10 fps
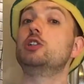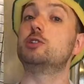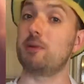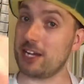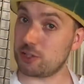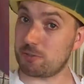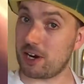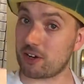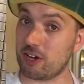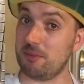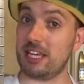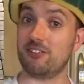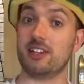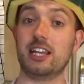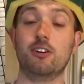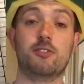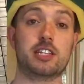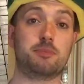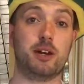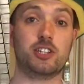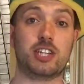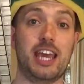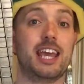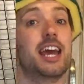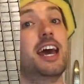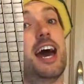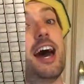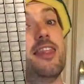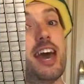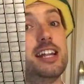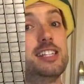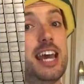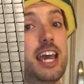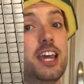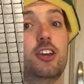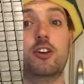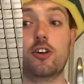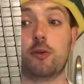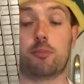Spread your buttercream evenly over the sponge cake, and then take your